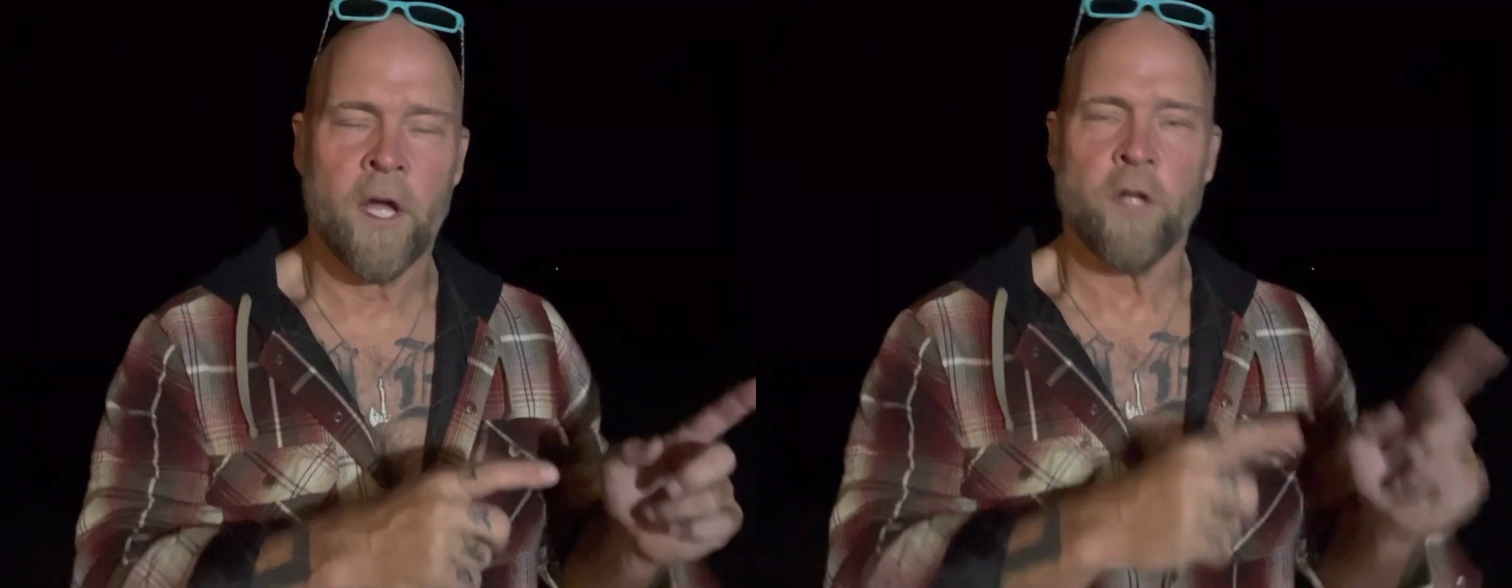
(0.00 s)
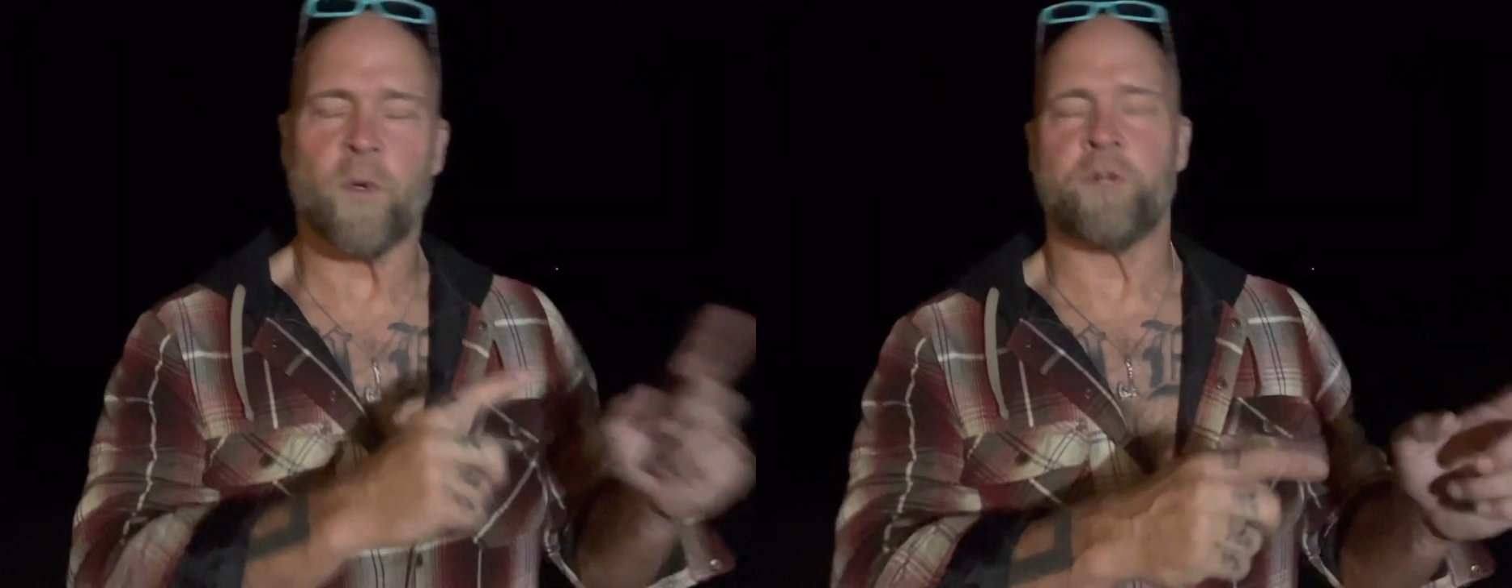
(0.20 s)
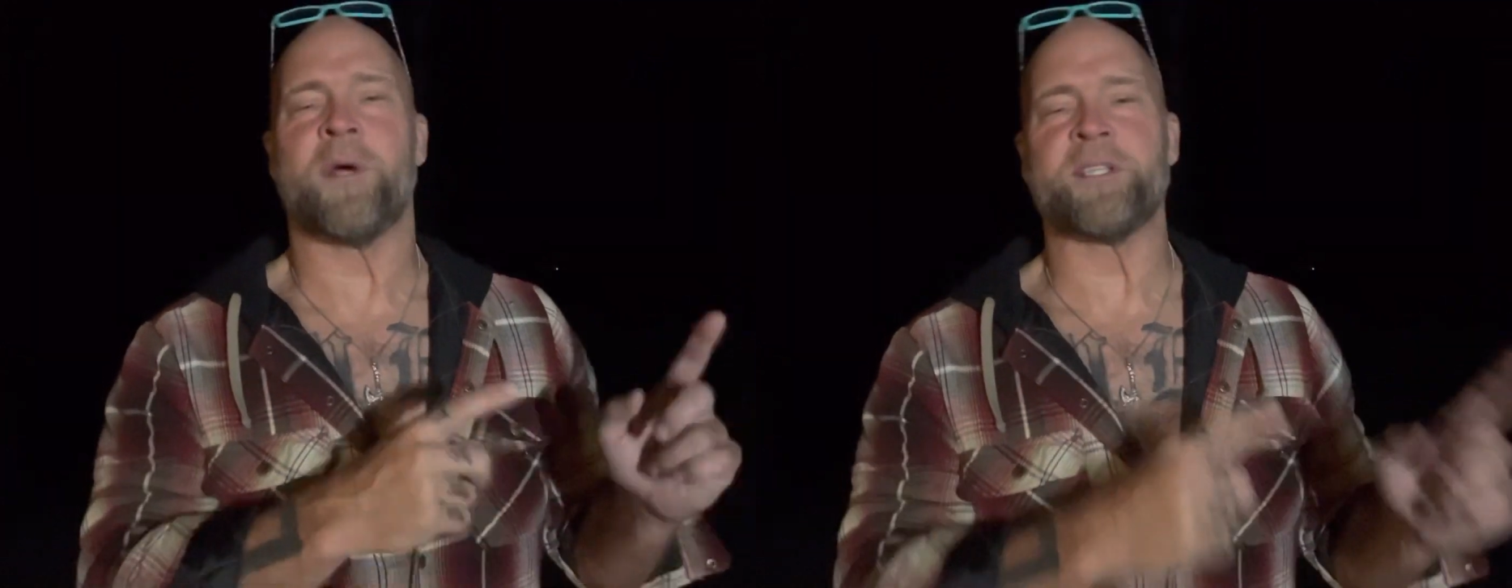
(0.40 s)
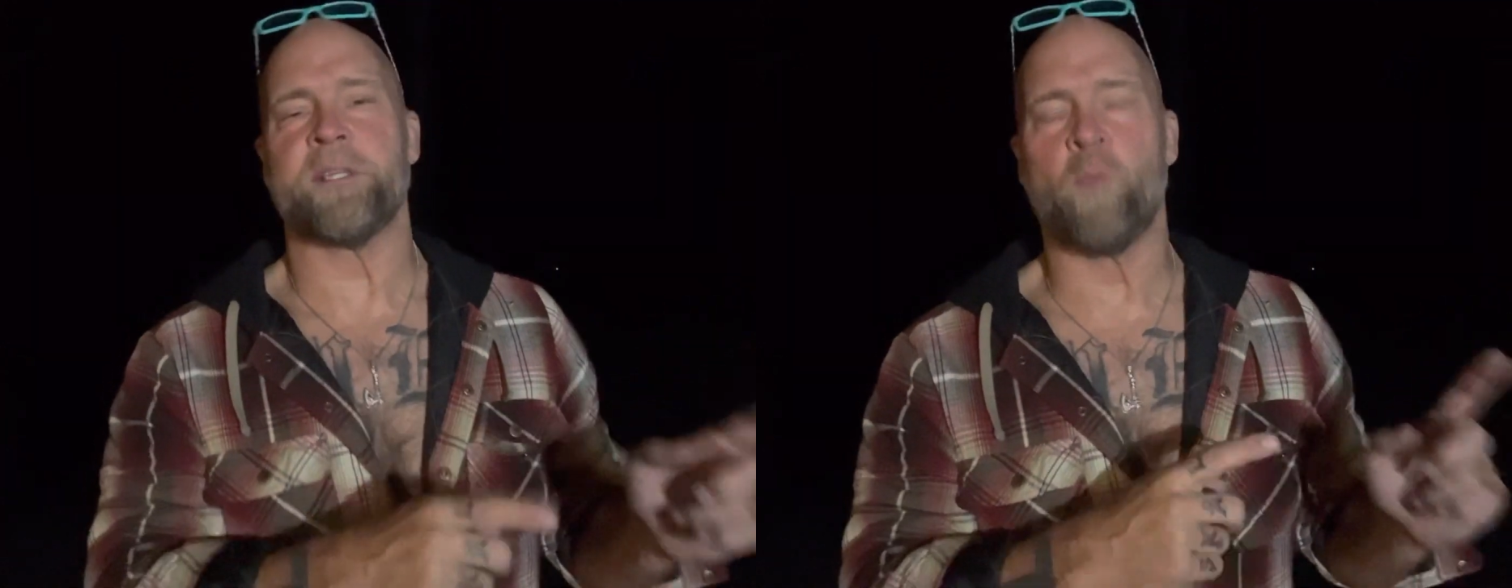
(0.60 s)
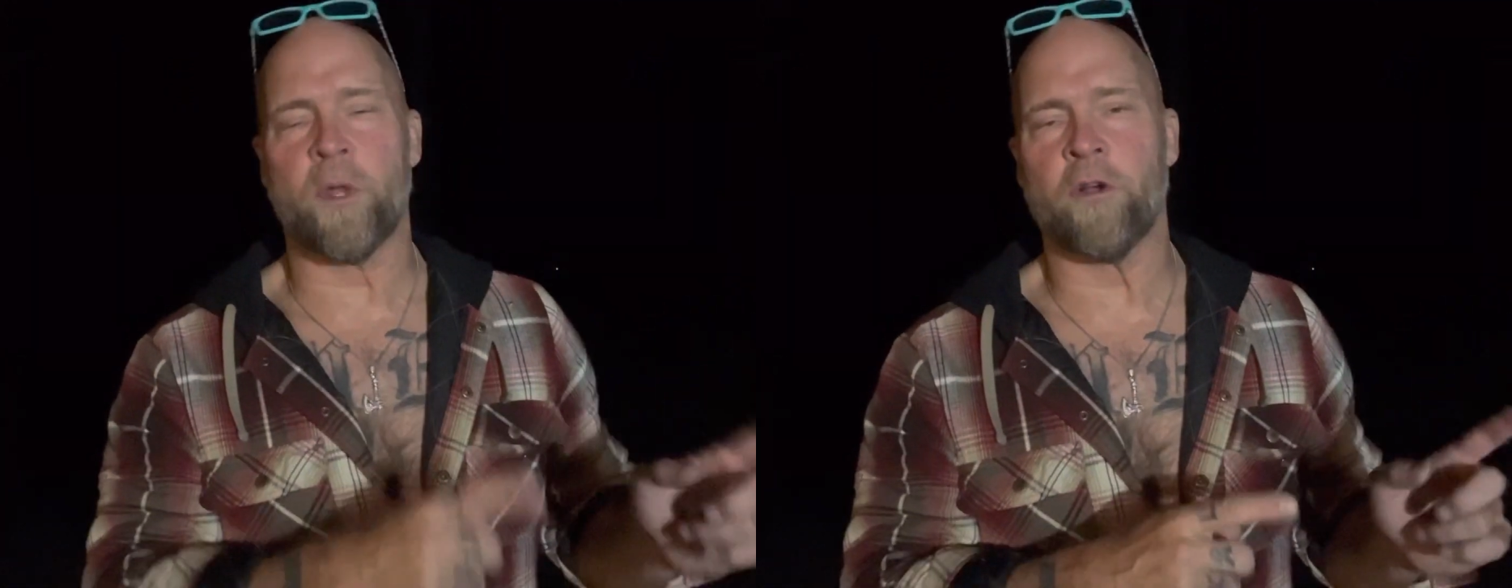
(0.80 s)
to address
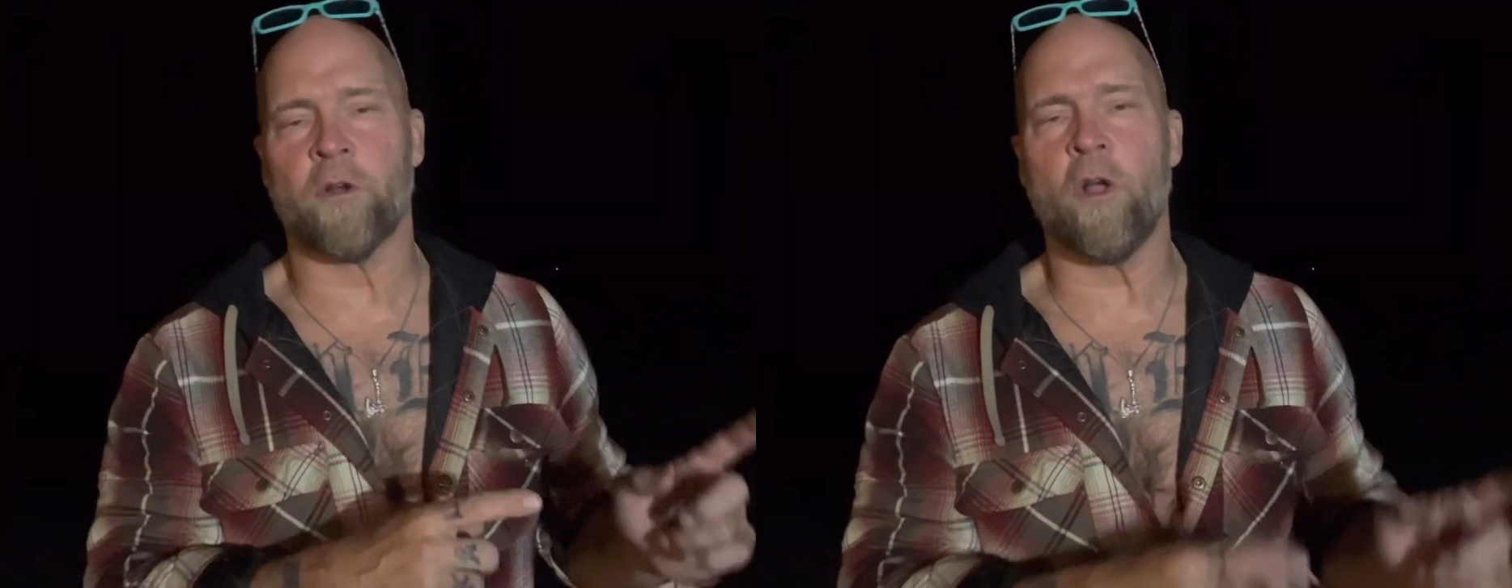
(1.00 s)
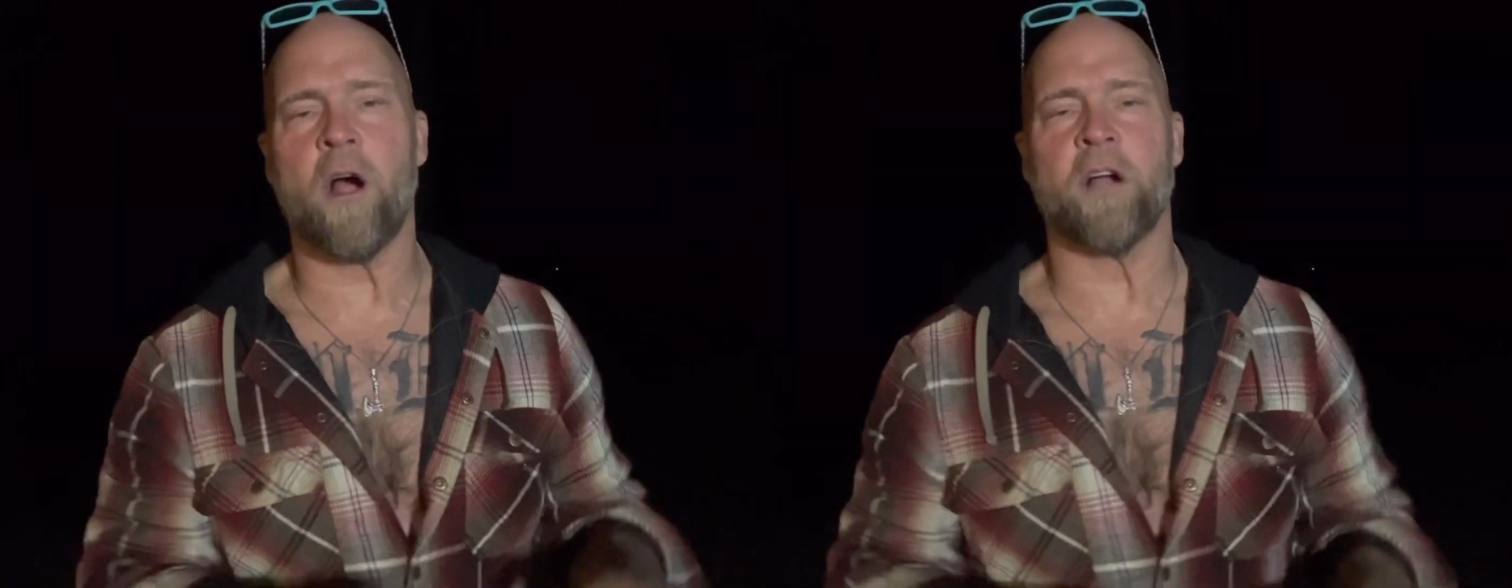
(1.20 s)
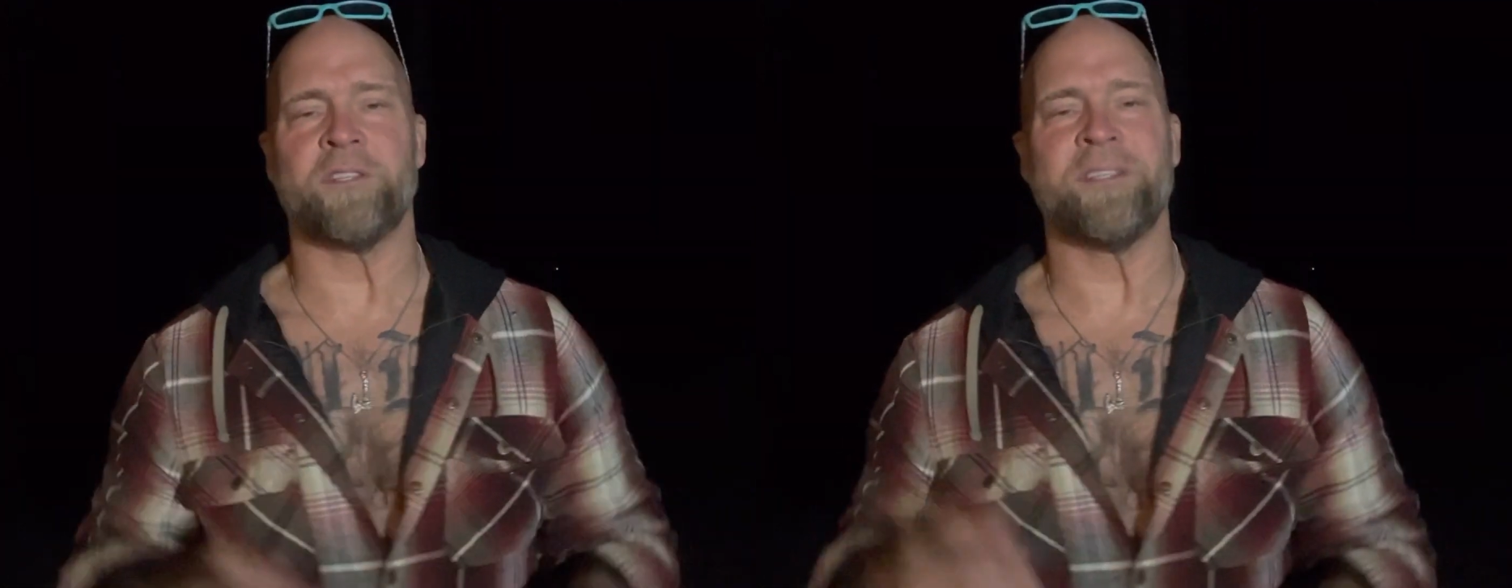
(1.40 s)
them when they're large.